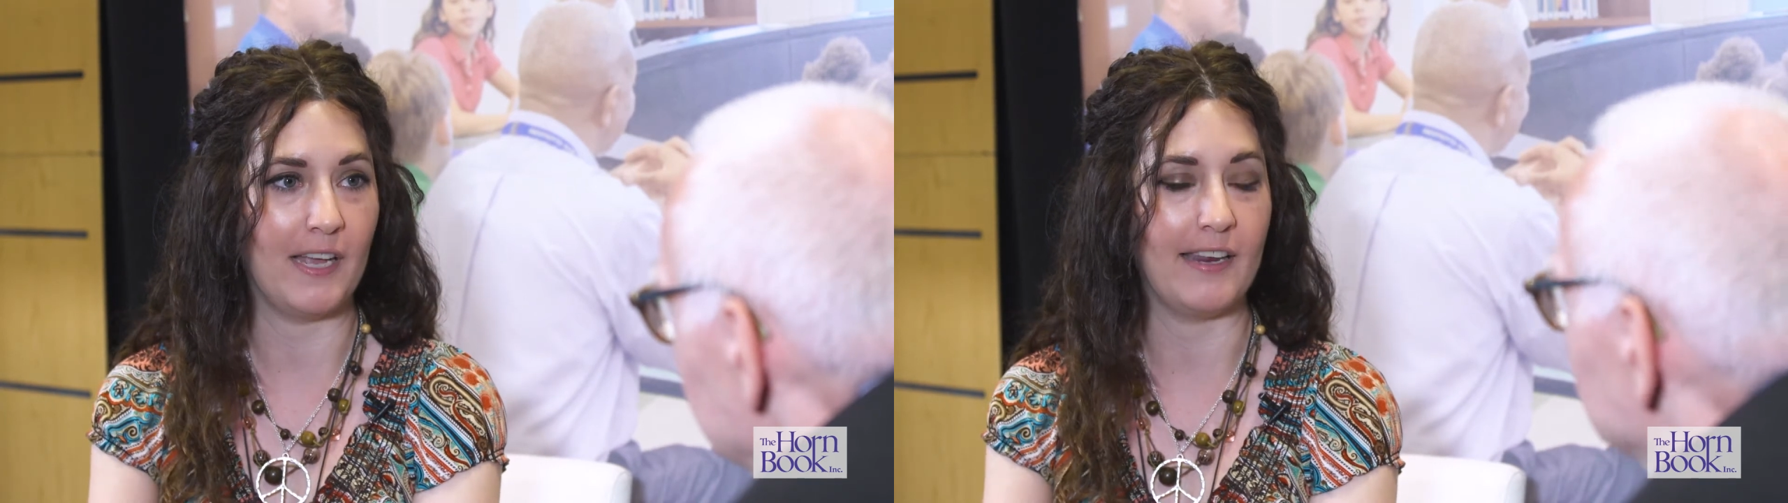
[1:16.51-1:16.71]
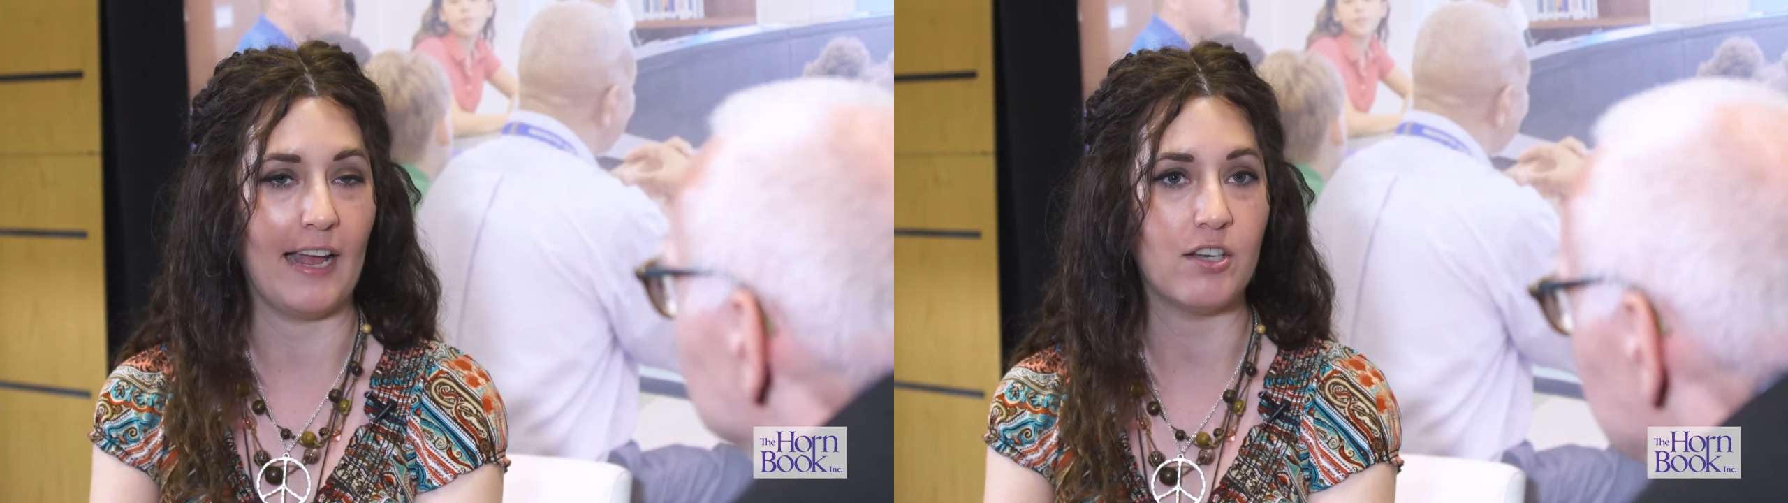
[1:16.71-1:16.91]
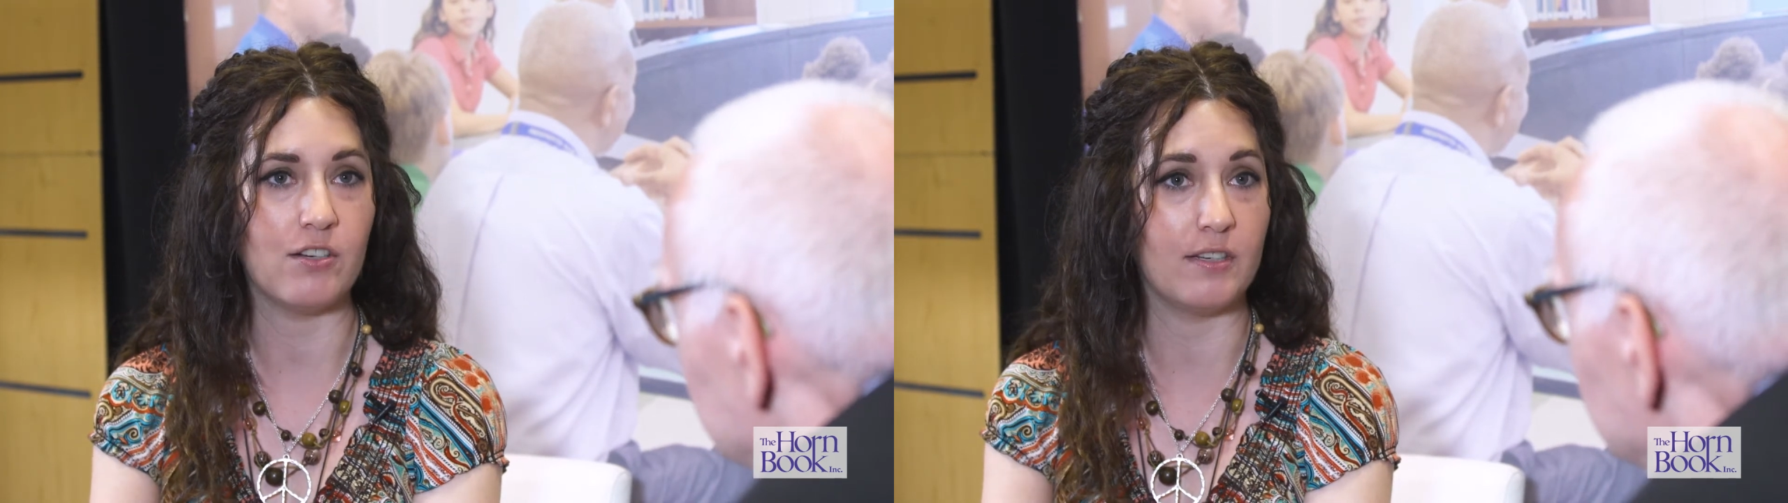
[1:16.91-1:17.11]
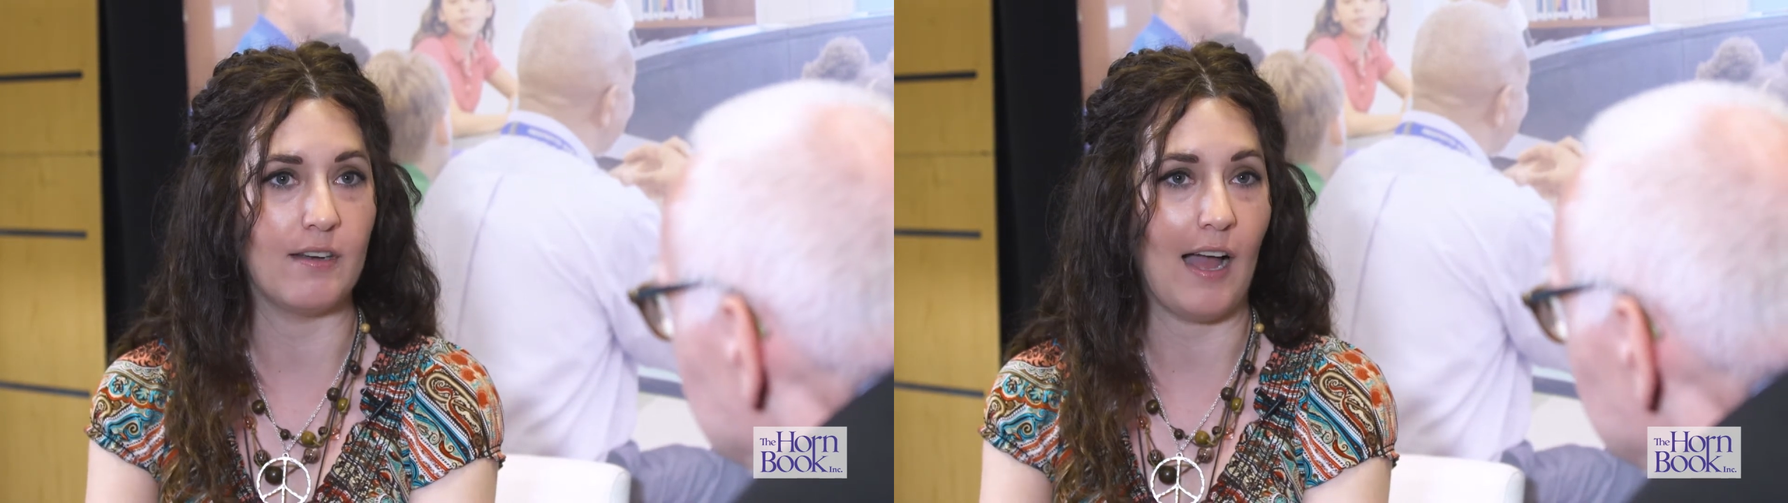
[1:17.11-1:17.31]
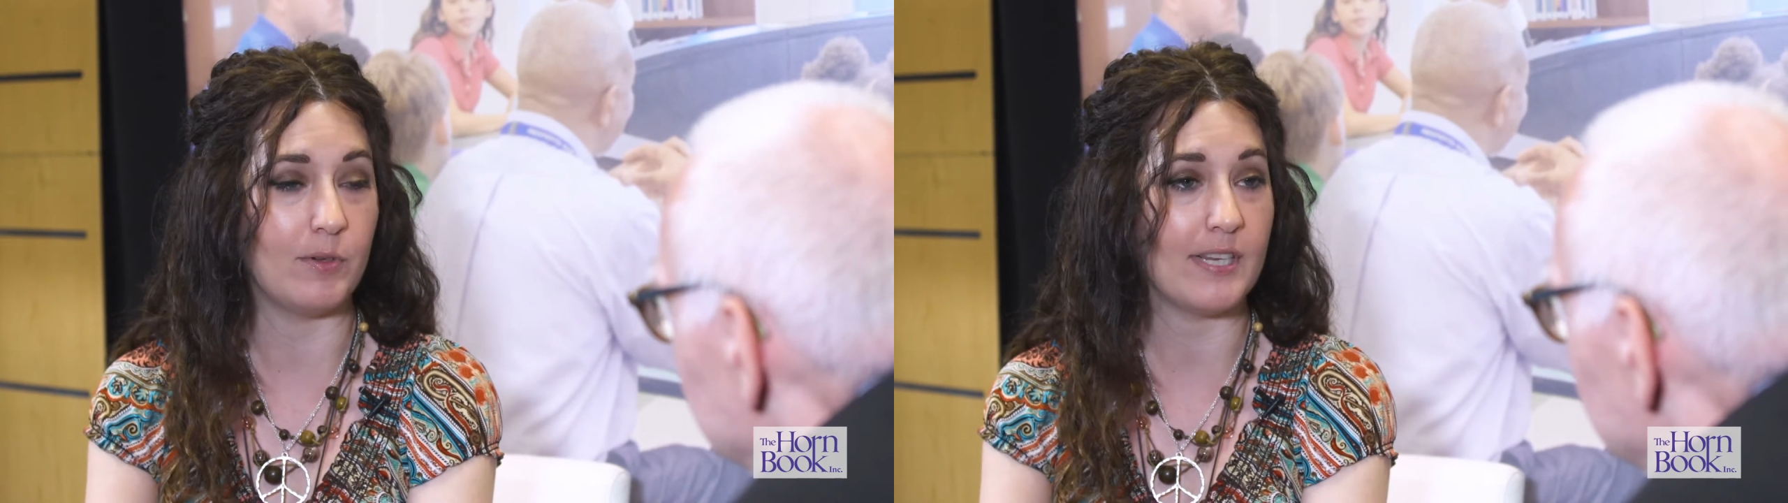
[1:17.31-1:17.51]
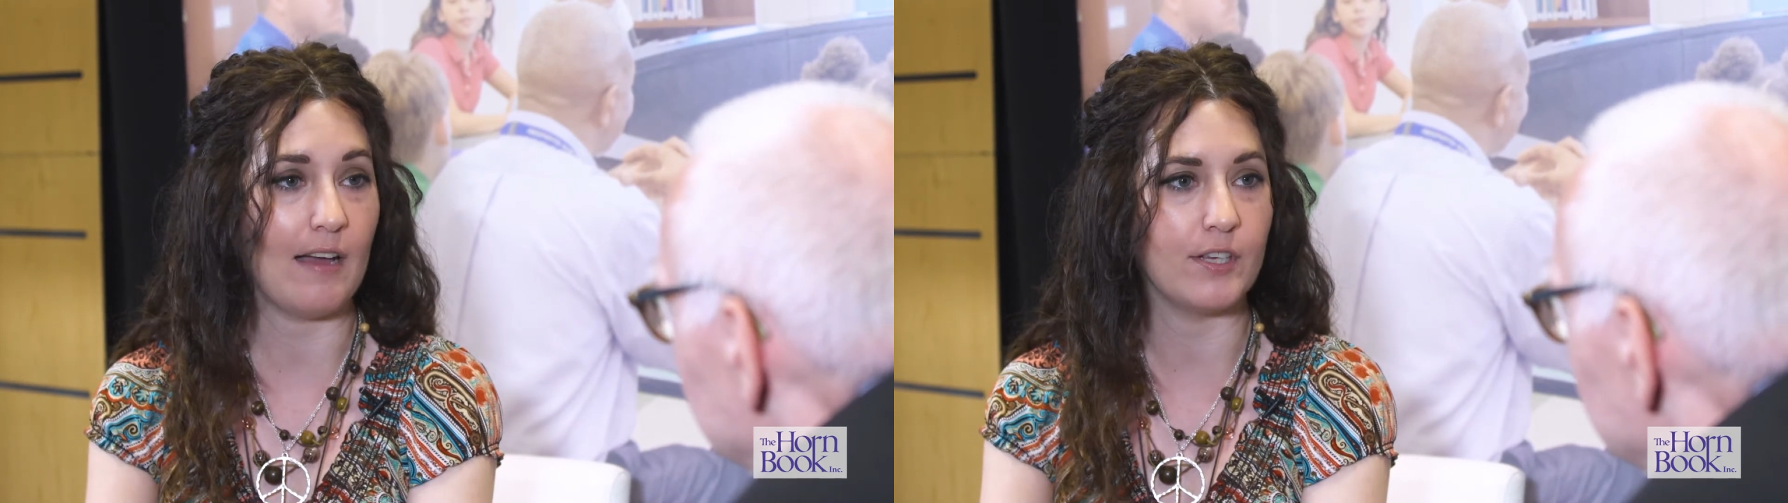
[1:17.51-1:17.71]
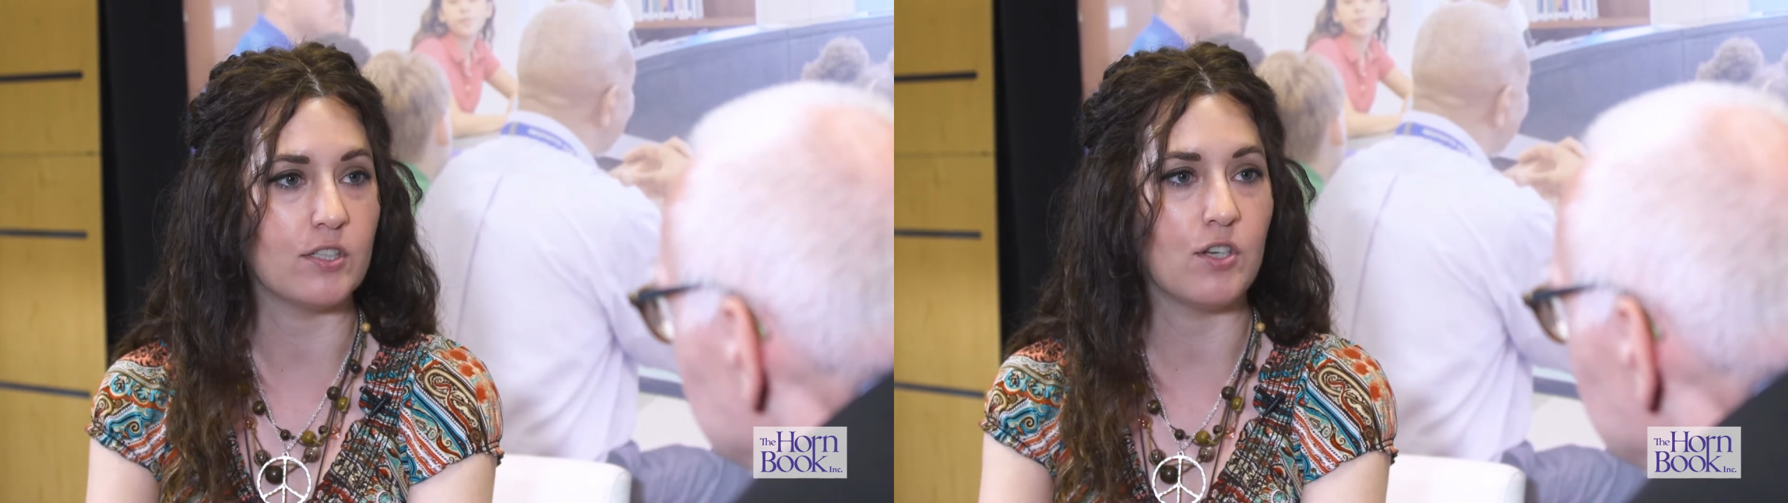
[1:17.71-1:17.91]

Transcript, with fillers: And I couldn't, I was having